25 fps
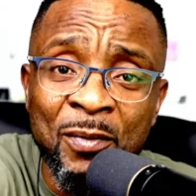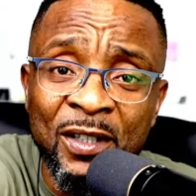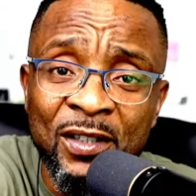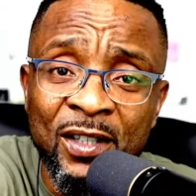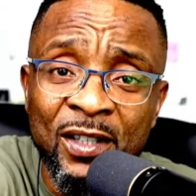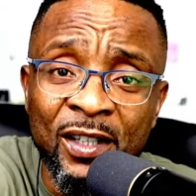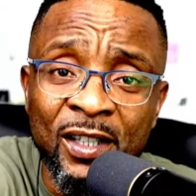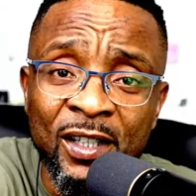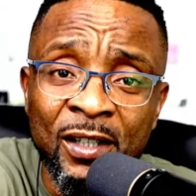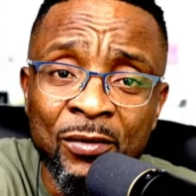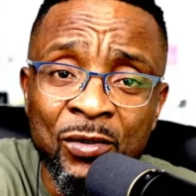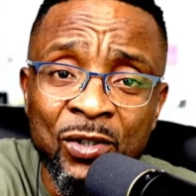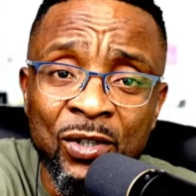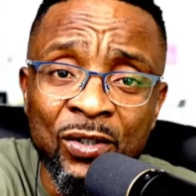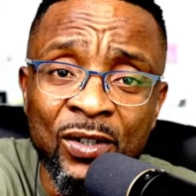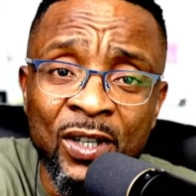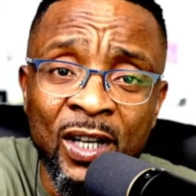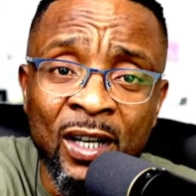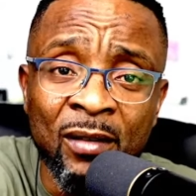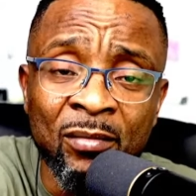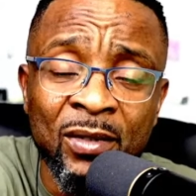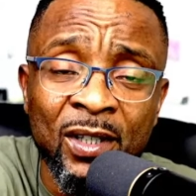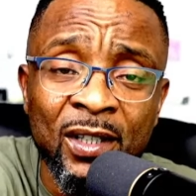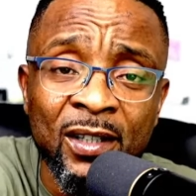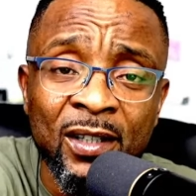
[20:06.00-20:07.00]
he gives to
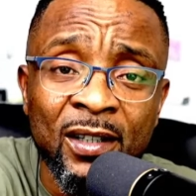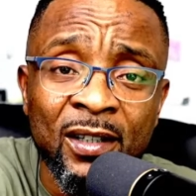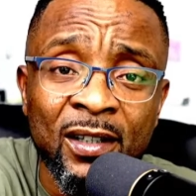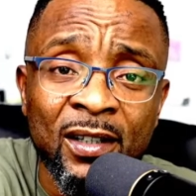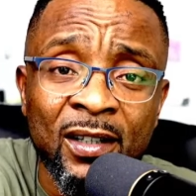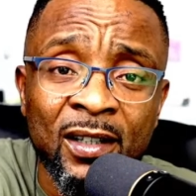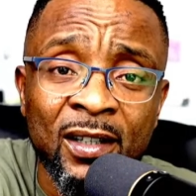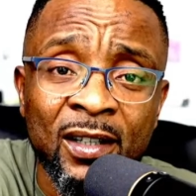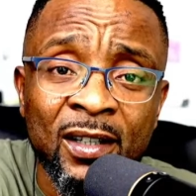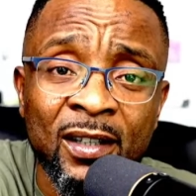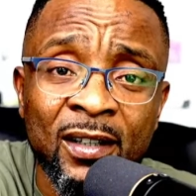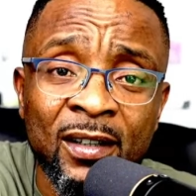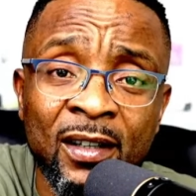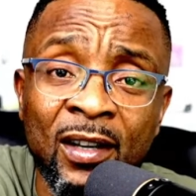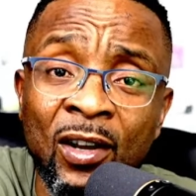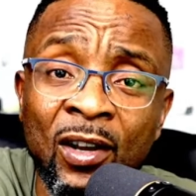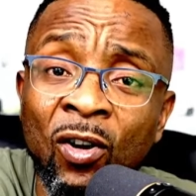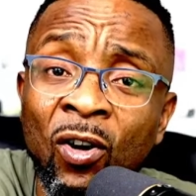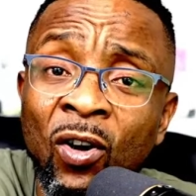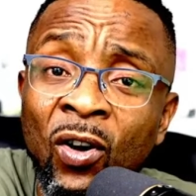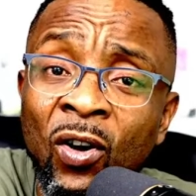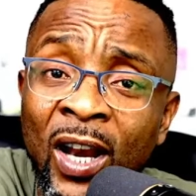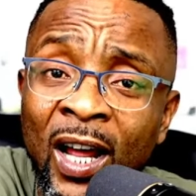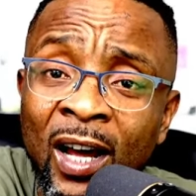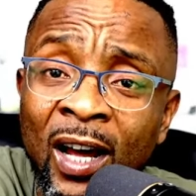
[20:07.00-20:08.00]
them, they
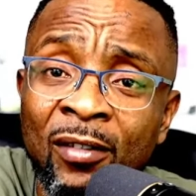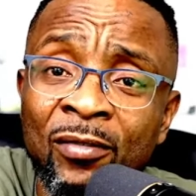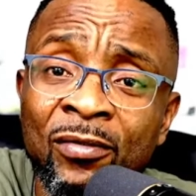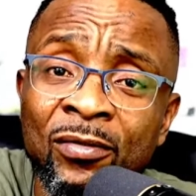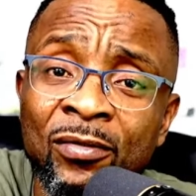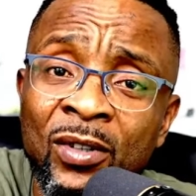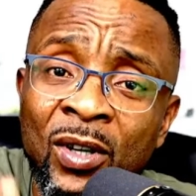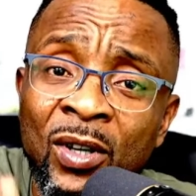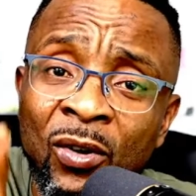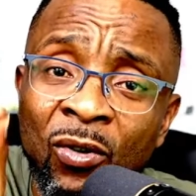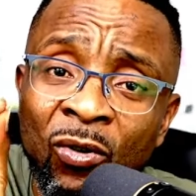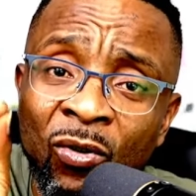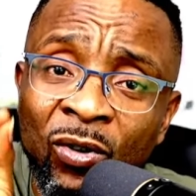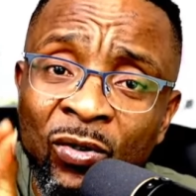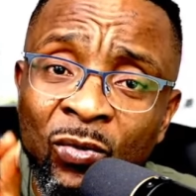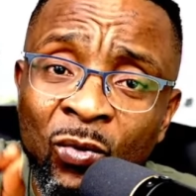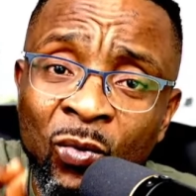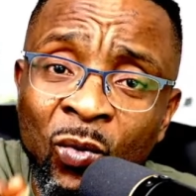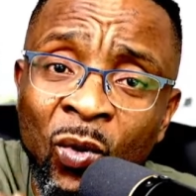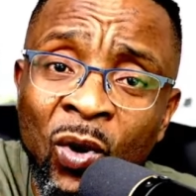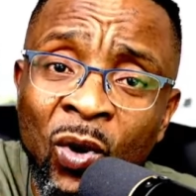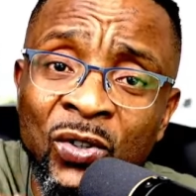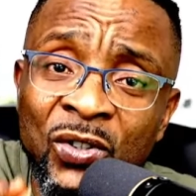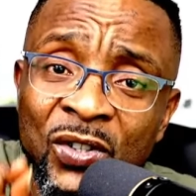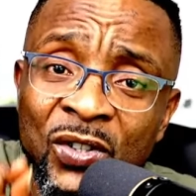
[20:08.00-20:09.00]
all have
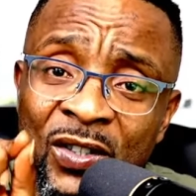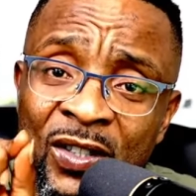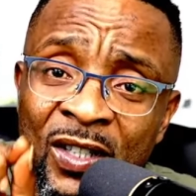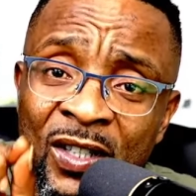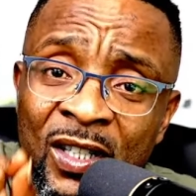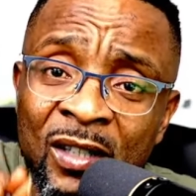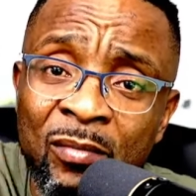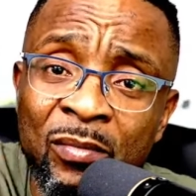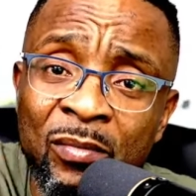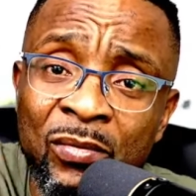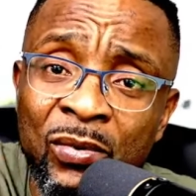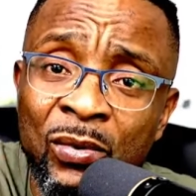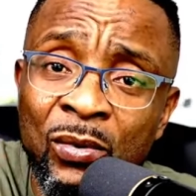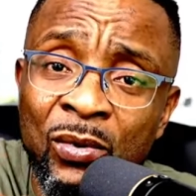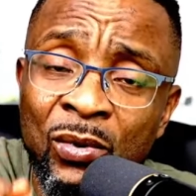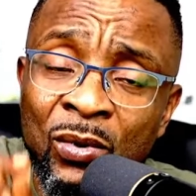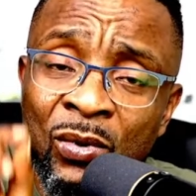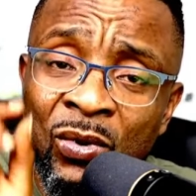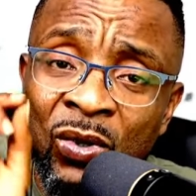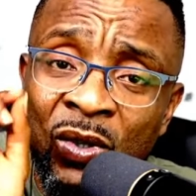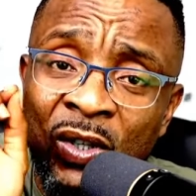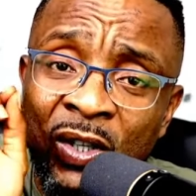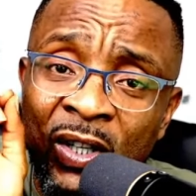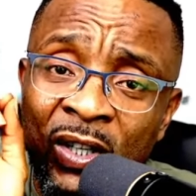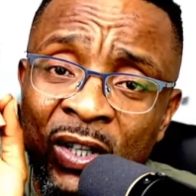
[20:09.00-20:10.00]
one simple
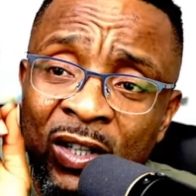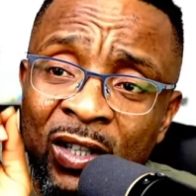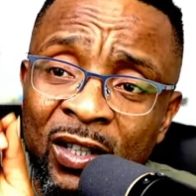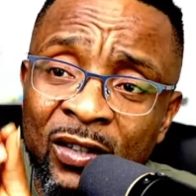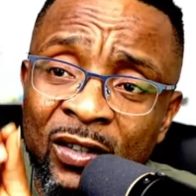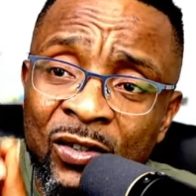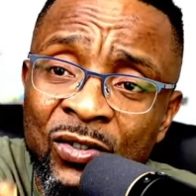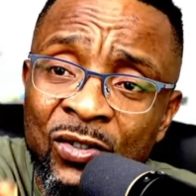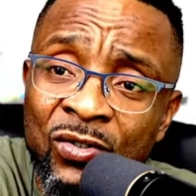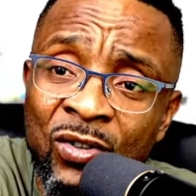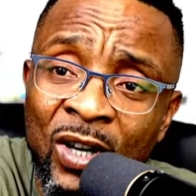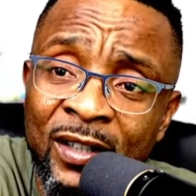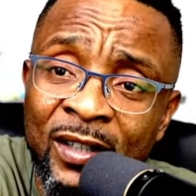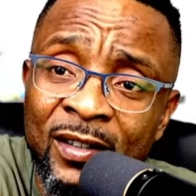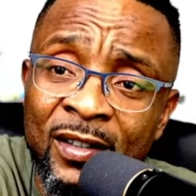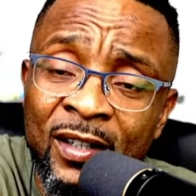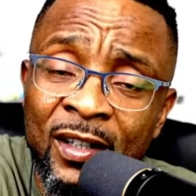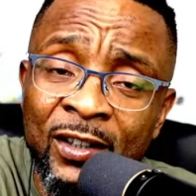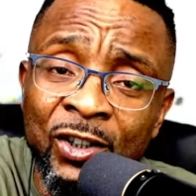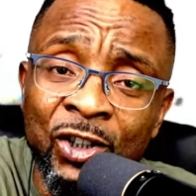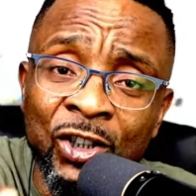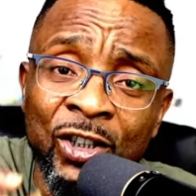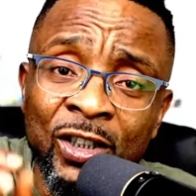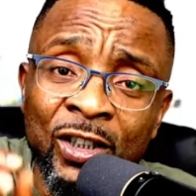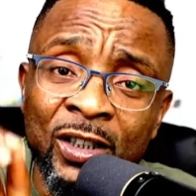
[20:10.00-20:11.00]

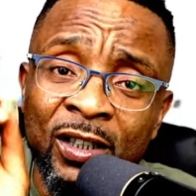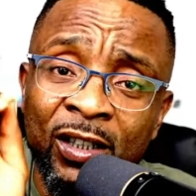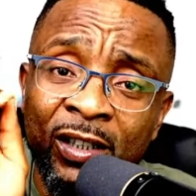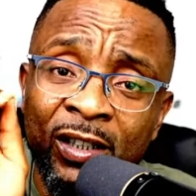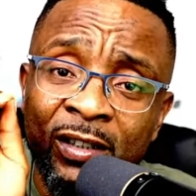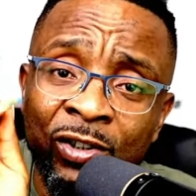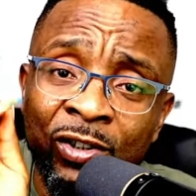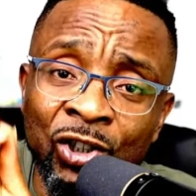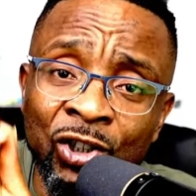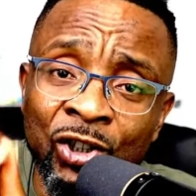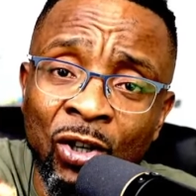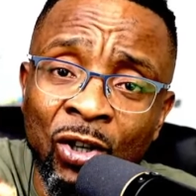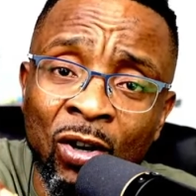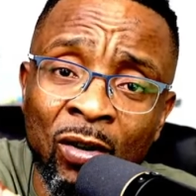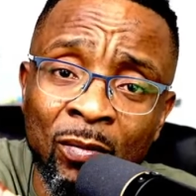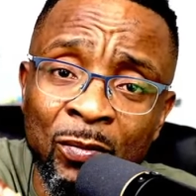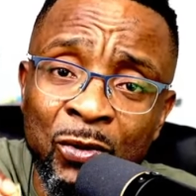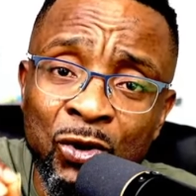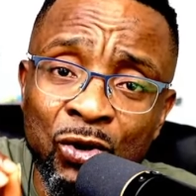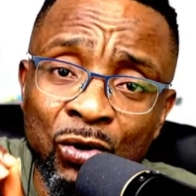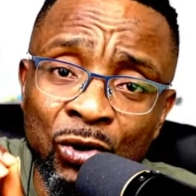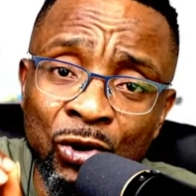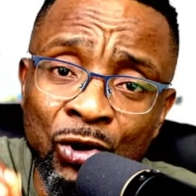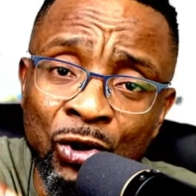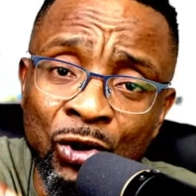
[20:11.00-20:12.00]
strategic job
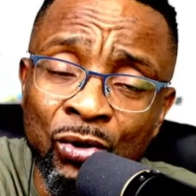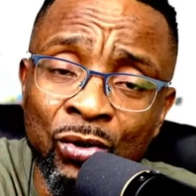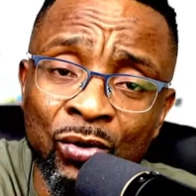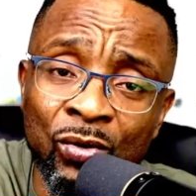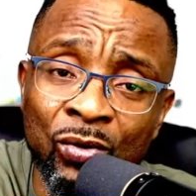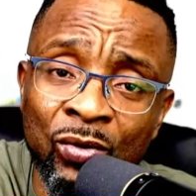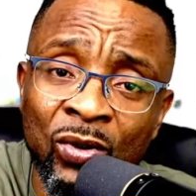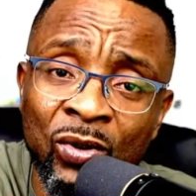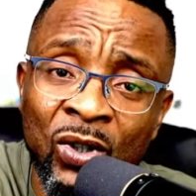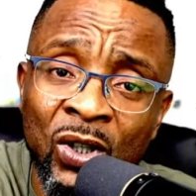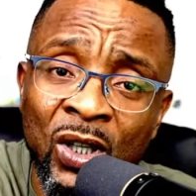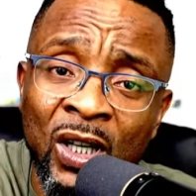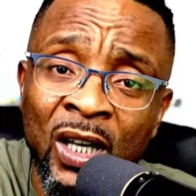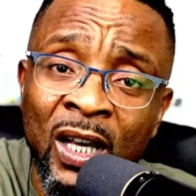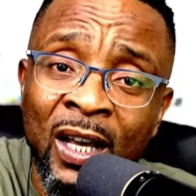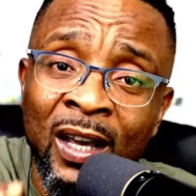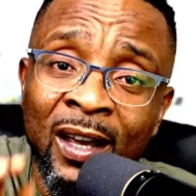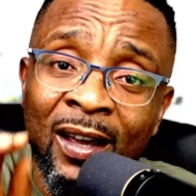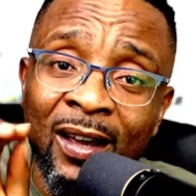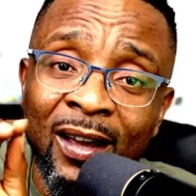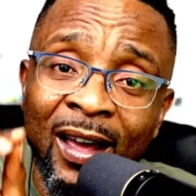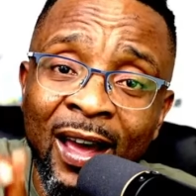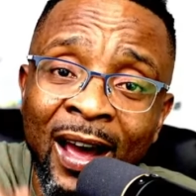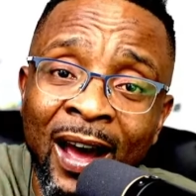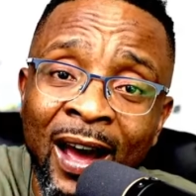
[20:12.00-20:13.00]
to do.
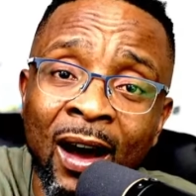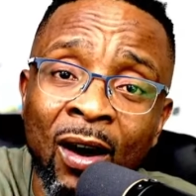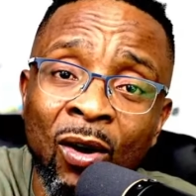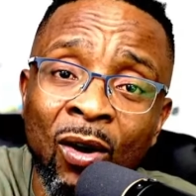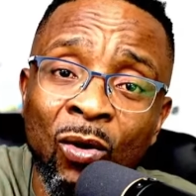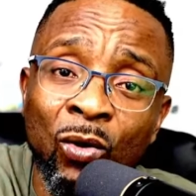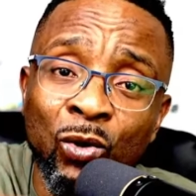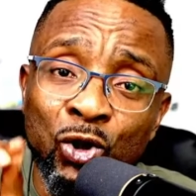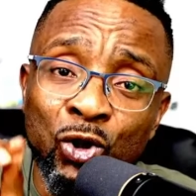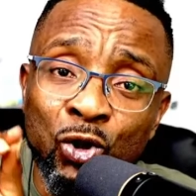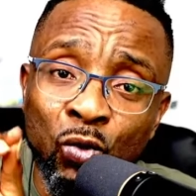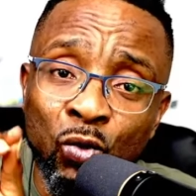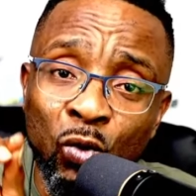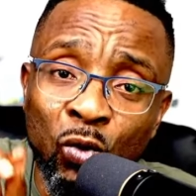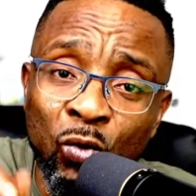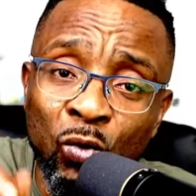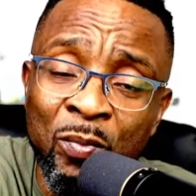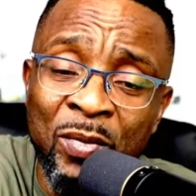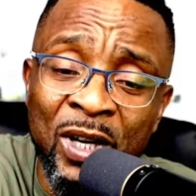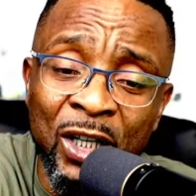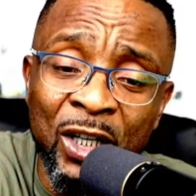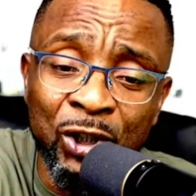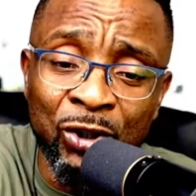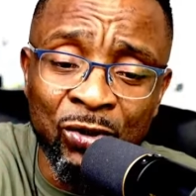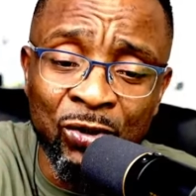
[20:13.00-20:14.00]
How to
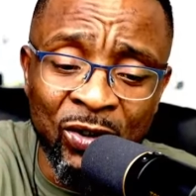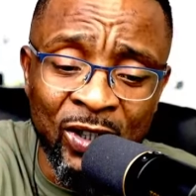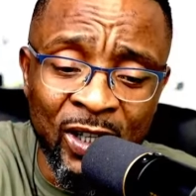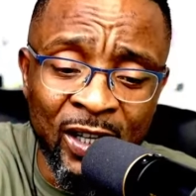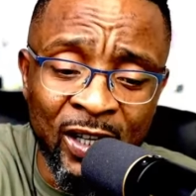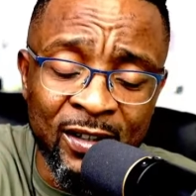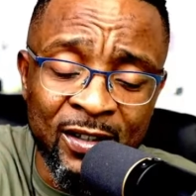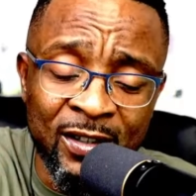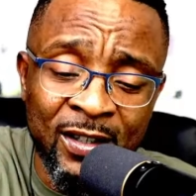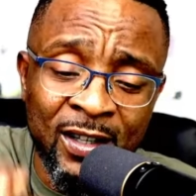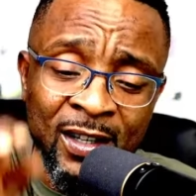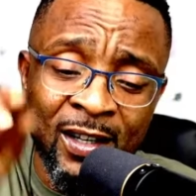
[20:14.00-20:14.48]
make sure that